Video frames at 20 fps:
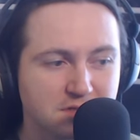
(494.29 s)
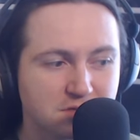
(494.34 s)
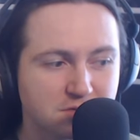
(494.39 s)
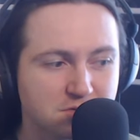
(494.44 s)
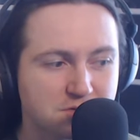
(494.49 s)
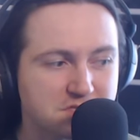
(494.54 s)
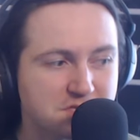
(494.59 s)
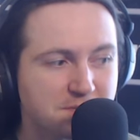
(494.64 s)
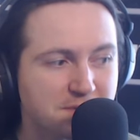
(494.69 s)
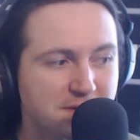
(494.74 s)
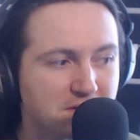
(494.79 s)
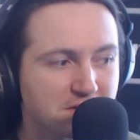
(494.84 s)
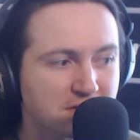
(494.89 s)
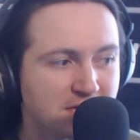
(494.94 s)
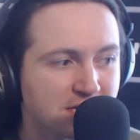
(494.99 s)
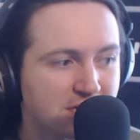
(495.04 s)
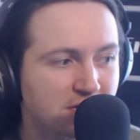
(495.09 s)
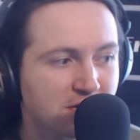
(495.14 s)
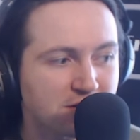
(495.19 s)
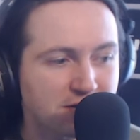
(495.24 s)
Was about
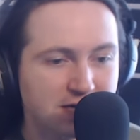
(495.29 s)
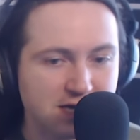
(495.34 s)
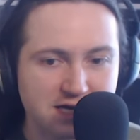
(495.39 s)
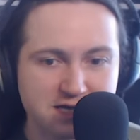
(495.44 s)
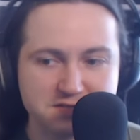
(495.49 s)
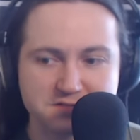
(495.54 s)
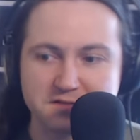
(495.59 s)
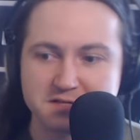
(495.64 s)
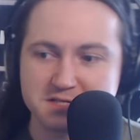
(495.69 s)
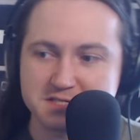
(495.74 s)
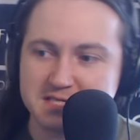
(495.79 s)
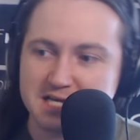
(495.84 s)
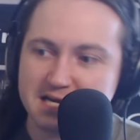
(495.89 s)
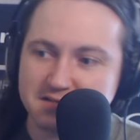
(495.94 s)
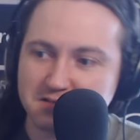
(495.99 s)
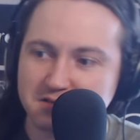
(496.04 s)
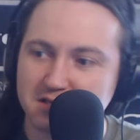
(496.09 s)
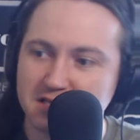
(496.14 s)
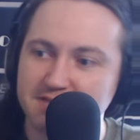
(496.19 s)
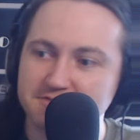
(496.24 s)
like, oh yeah, so this
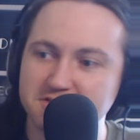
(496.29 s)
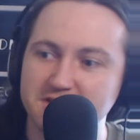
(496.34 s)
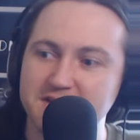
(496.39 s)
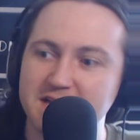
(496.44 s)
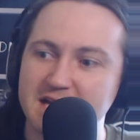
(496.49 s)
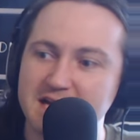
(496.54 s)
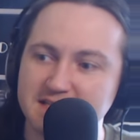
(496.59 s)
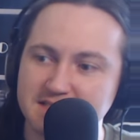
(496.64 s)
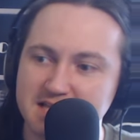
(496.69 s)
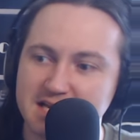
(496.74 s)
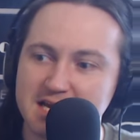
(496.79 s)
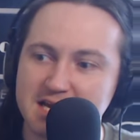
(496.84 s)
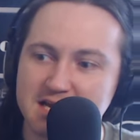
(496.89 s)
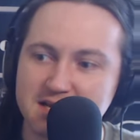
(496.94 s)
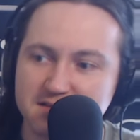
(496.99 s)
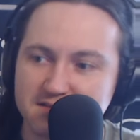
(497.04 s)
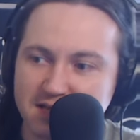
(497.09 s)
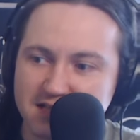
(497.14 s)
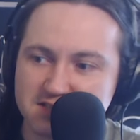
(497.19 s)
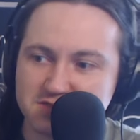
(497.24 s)
actor left on that day
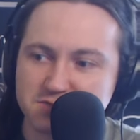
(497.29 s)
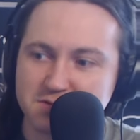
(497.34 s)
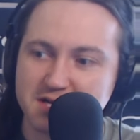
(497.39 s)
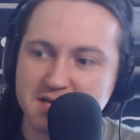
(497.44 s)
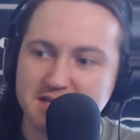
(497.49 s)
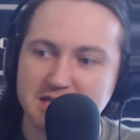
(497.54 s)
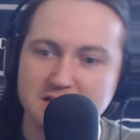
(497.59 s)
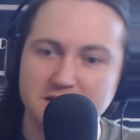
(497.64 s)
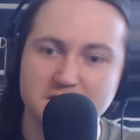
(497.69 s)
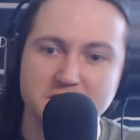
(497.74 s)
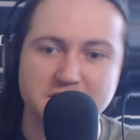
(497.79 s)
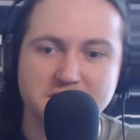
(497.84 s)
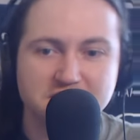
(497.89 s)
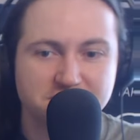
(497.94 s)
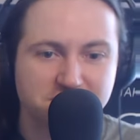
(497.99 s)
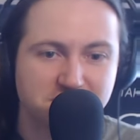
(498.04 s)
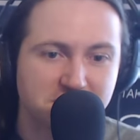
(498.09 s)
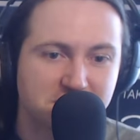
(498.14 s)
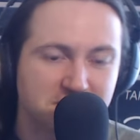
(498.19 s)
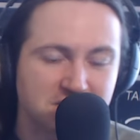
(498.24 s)
and that's why they look
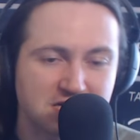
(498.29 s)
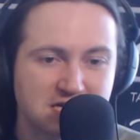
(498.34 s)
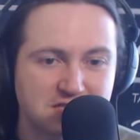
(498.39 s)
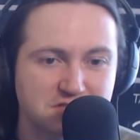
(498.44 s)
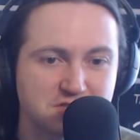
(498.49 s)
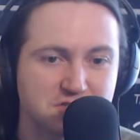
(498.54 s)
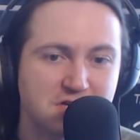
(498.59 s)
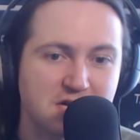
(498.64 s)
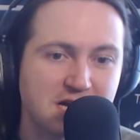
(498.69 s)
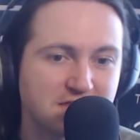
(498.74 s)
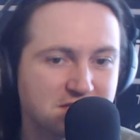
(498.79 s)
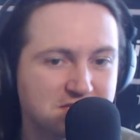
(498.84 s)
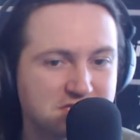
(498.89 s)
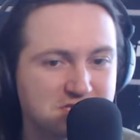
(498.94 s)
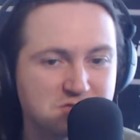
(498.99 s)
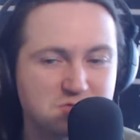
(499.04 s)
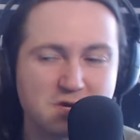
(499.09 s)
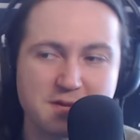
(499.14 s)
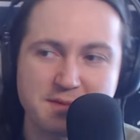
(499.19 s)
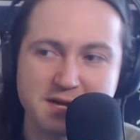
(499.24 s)
different in the next shot. This
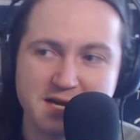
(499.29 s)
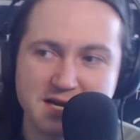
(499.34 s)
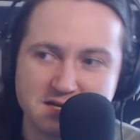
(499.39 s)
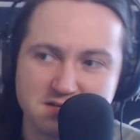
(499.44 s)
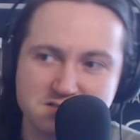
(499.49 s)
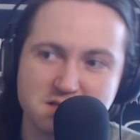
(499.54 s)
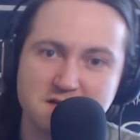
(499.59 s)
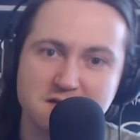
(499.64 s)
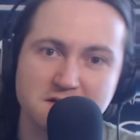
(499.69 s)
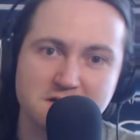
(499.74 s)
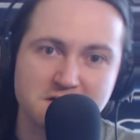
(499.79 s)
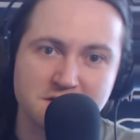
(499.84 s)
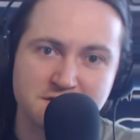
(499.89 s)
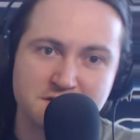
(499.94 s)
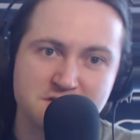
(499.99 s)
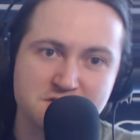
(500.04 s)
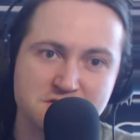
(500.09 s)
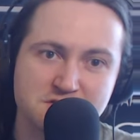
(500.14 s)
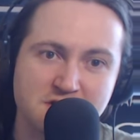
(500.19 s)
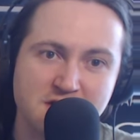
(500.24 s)
is why my hair's longer in
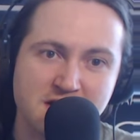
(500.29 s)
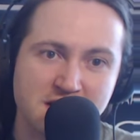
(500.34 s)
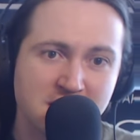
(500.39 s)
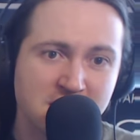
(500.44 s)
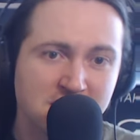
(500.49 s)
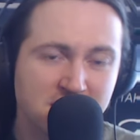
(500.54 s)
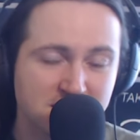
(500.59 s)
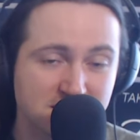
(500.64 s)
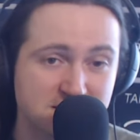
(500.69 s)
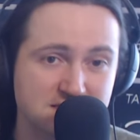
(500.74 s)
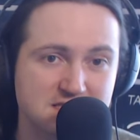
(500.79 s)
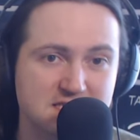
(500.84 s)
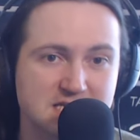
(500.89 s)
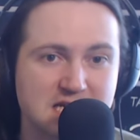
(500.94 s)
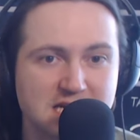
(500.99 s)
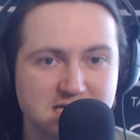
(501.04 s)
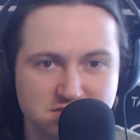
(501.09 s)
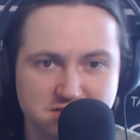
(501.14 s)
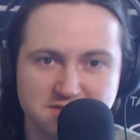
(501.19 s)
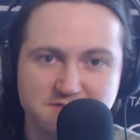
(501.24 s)
this shot. This is
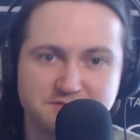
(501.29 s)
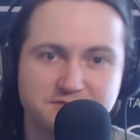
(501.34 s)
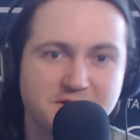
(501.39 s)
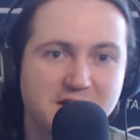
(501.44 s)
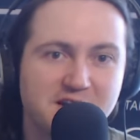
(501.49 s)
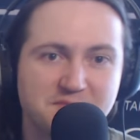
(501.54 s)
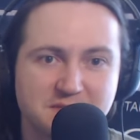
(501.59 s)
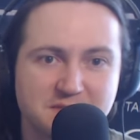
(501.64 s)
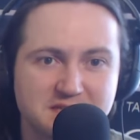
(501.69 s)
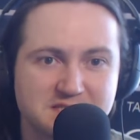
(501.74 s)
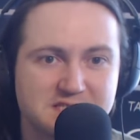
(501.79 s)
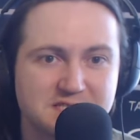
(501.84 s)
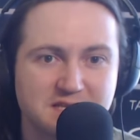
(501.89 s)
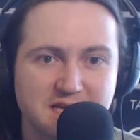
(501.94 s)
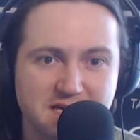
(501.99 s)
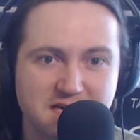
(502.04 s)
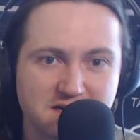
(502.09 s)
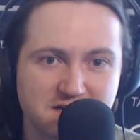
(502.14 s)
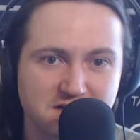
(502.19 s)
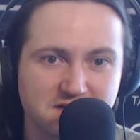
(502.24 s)
actually 5 months
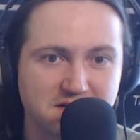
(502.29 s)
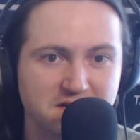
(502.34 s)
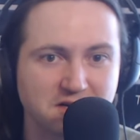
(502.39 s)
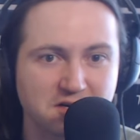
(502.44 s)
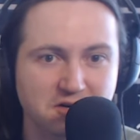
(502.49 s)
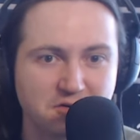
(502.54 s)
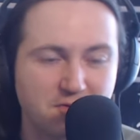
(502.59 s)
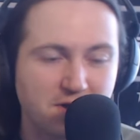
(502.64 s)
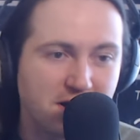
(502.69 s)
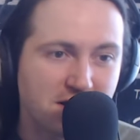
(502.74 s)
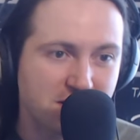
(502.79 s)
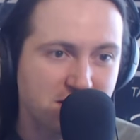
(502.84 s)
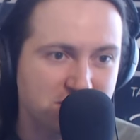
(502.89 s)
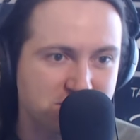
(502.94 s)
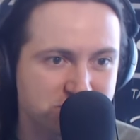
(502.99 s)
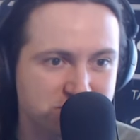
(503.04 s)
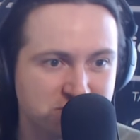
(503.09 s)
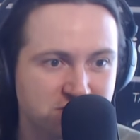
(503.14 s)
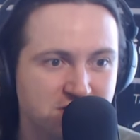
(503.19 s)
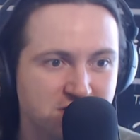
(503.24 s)
later in a
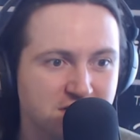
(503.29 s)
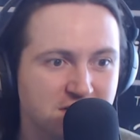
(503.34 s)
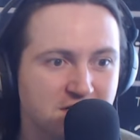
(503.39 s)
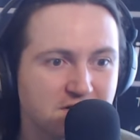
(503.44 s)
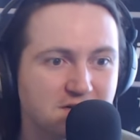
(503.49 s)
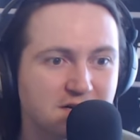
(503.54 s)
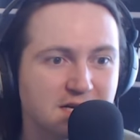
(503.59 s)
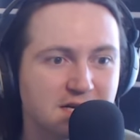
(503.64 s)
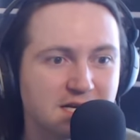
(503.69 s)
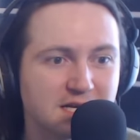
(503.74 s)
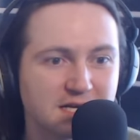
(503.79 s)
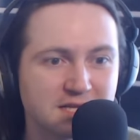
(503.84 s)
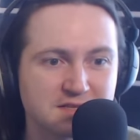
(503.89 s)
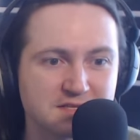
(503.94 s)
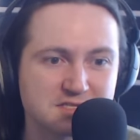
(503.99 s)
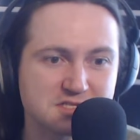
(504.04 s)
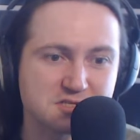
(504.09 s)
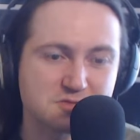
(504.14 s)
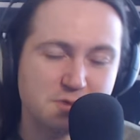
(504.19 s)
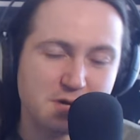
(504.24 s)
garage, right? And
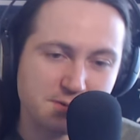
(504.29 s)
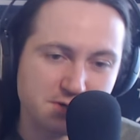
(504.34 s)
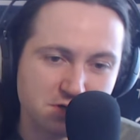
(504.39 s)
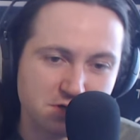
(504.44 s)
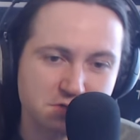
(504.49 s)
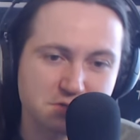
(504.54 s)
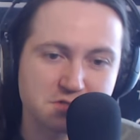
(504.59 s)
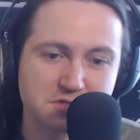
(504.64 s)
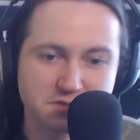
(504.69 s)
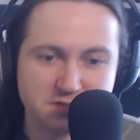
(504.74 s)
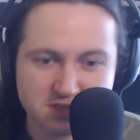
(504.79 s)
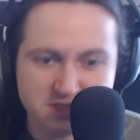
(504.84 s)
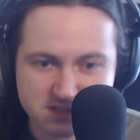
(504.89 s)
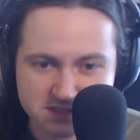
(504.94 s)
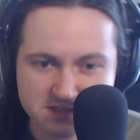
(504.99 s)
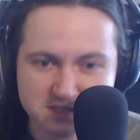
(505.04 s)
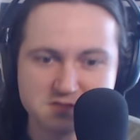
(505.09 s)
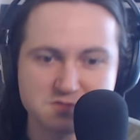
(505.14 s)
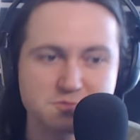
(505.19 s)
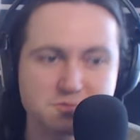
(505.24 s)
this is why we couldn't do this.
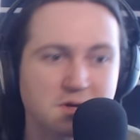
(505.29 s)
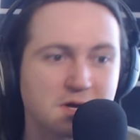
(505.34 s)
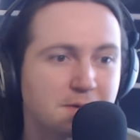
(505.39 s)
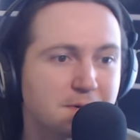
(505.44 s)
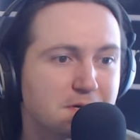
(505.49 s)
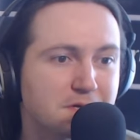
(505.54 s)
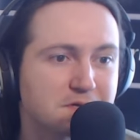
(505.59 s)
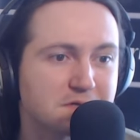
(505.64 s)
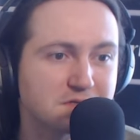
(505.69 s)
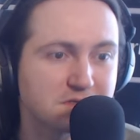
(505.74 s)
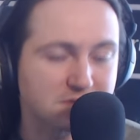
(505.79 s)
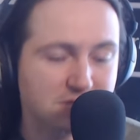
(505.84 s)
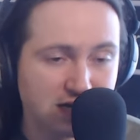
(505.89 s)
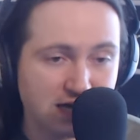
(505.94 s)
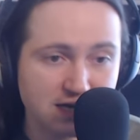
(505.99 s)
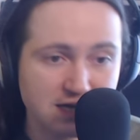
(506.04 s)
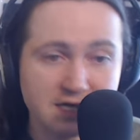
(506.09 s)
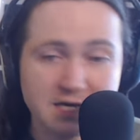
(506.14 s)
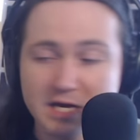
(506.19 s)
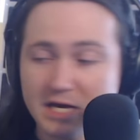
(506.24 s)
This is why we couldn't do
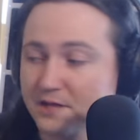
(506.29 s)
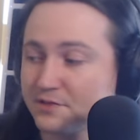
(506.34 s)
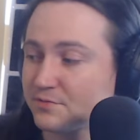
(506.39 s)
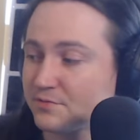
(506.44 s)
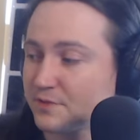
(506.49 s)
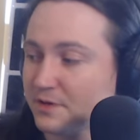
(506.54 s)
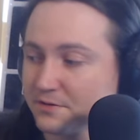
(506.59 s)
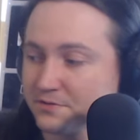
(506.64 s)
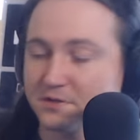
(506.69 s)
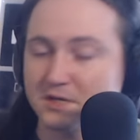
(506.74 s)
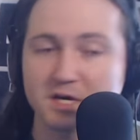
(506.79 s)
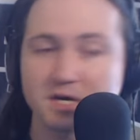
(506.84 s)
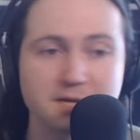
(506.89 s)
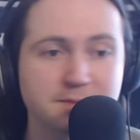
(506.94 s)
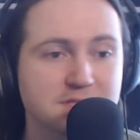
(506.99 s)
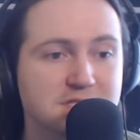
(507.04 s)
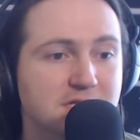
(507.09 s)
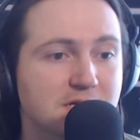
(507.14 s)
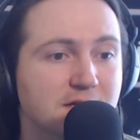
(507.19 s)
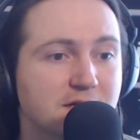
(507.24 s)
that. And throughout the
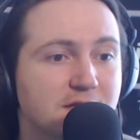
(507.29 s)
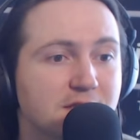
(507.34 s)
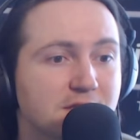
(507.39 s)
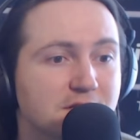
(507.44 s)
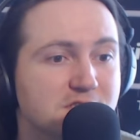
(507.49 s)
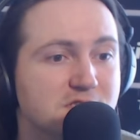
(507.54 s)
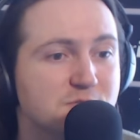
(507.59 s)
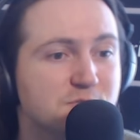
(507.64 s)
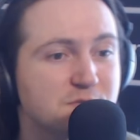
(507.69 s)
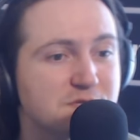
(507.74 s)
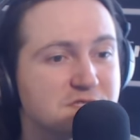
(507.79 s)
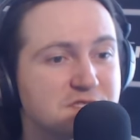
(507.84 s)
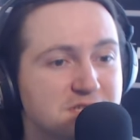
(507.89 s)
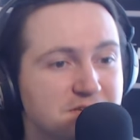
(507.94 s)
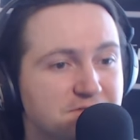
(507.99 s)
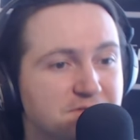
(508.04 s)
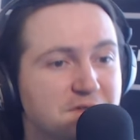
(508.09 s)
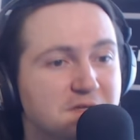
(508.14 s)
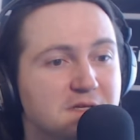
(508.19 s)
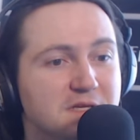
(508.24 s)
commentary, they're
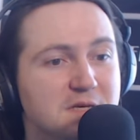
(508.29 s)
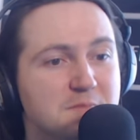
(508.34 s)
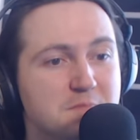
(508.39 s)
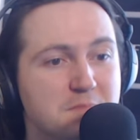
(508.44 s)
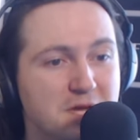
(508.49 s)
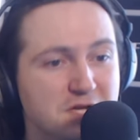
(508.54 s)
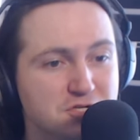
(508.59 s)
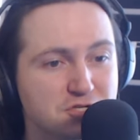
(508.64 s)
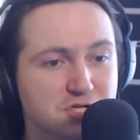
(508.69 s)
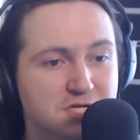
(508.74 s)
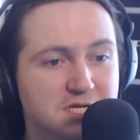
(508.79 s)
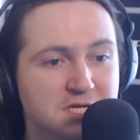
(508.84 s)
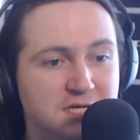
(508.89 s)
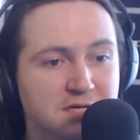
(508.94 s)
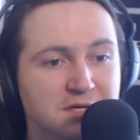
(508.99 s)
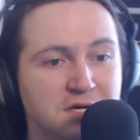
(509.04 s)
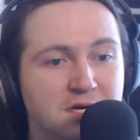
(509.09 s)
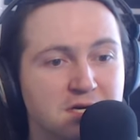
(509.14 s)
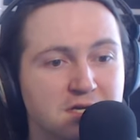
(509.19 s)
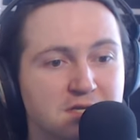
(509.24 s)
specifically mentioning
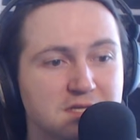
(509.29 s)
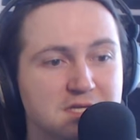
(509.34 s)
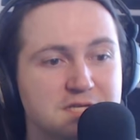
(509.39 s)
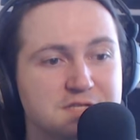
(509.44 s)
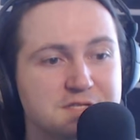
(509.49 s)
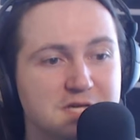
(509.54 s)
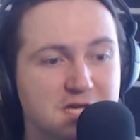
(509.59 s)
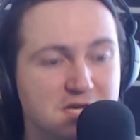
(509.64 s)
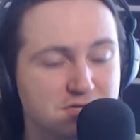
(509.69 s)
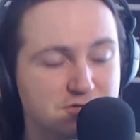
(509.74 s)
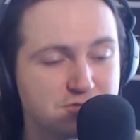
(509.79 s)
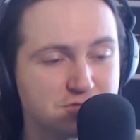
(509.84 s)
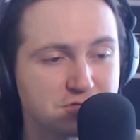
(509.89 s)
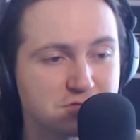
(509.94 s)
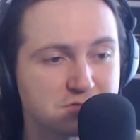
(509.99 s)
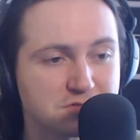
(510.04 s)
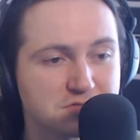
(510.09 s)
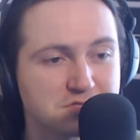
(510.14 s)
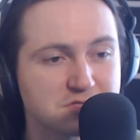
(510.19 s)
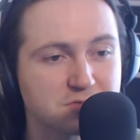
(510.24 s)
these
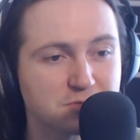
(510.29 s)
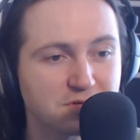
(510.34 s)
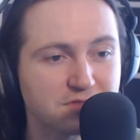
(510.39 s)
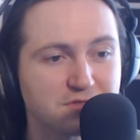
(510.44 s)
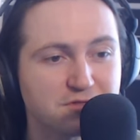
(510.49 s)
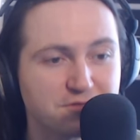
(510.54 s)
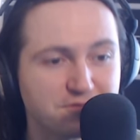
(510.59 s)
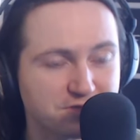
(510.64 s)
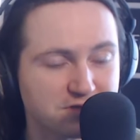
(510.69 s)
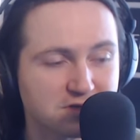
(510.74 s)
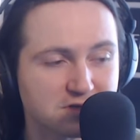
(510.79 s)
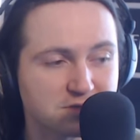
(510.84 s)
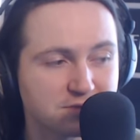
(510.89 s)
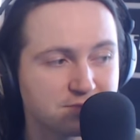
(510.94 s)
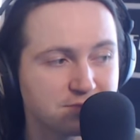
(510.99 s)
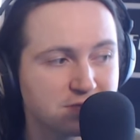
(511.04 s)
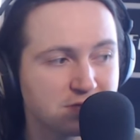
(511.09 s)
issues with the film.